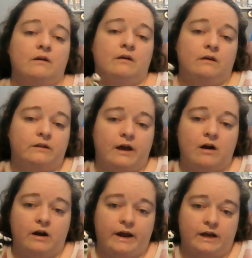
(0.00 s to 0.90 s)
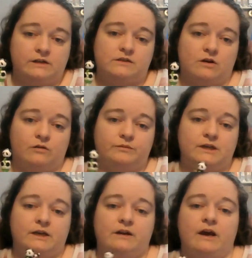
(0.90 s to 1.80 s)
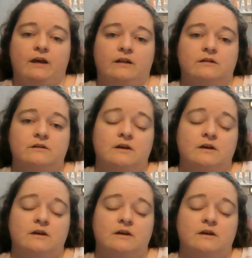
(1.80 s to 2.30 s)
They are hand sculpted, and